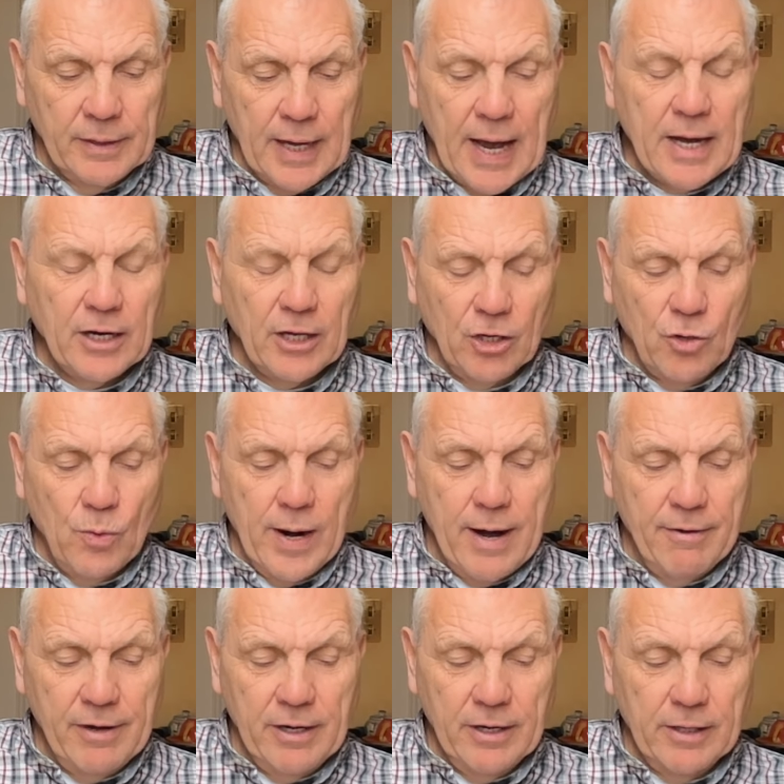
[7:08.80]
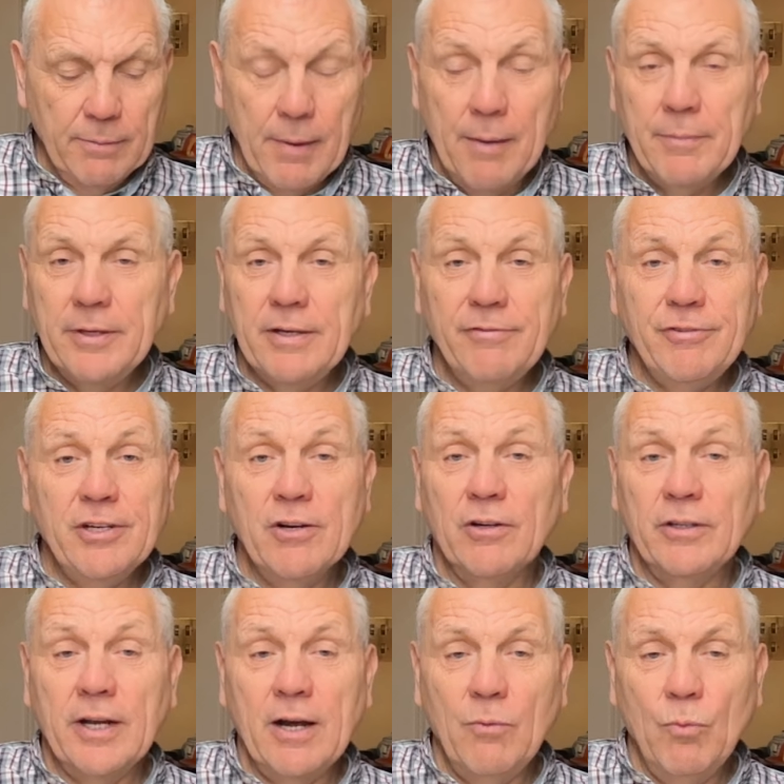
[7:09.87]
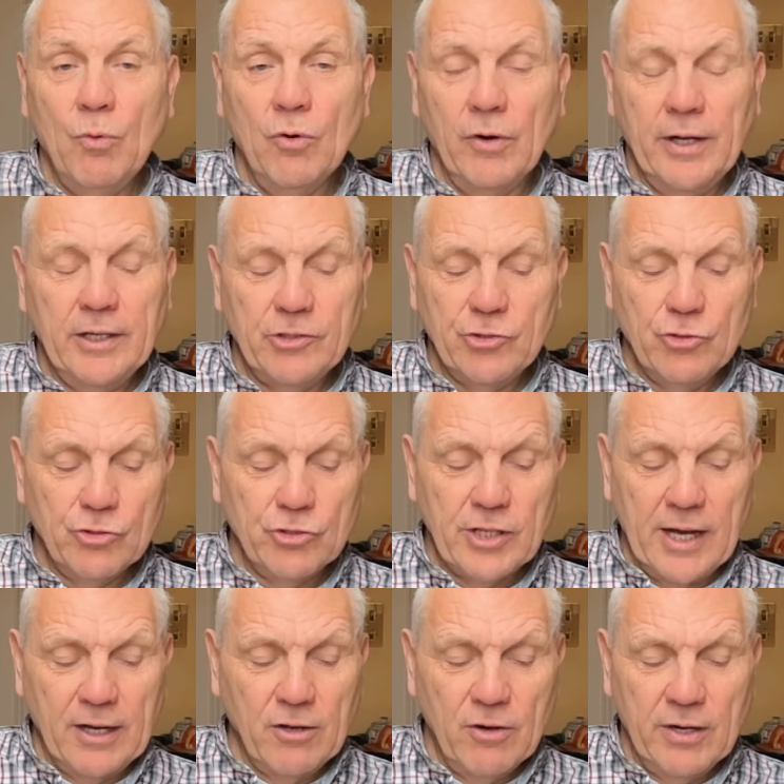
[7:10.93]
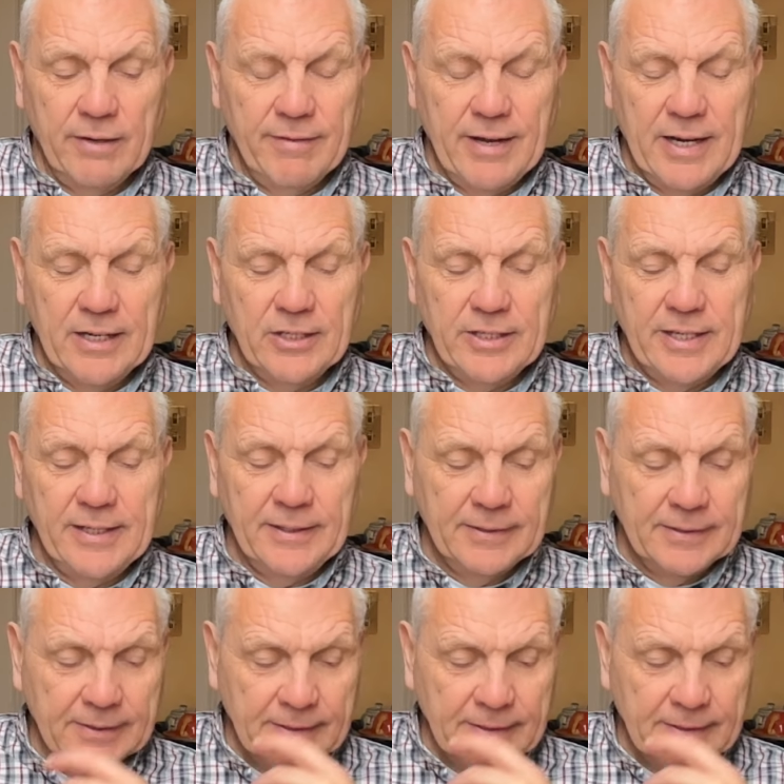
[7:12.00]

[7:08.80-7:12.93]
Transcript: an Aquarian at the moment. If you're not, don't worry. It's just that kind of energy.